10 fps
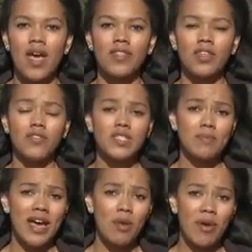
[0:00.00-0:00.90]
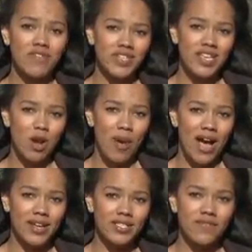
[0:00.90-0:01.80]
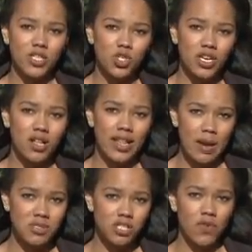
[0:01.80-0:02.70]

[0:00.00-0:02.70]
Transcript: The cement above these air pockets eventually collapses